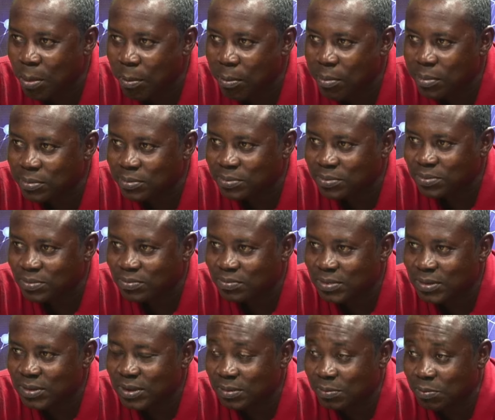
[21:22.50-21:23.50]

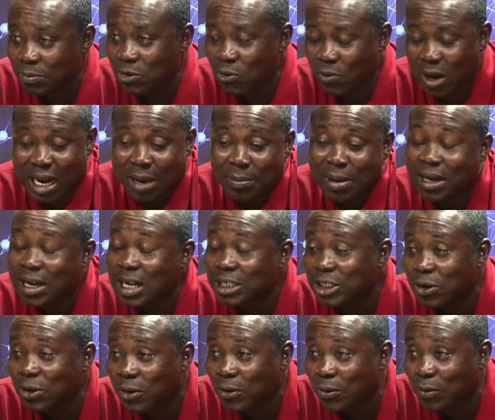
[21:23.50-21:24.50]
Samum. Look at me catch
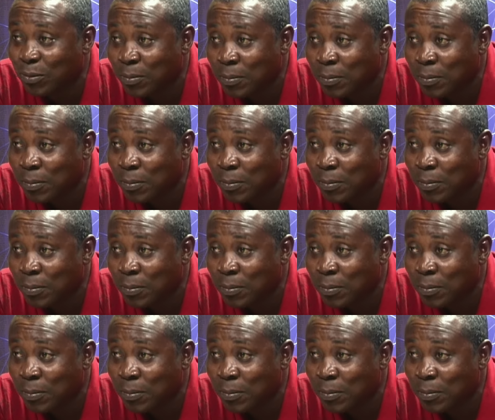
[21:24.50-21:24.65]
on.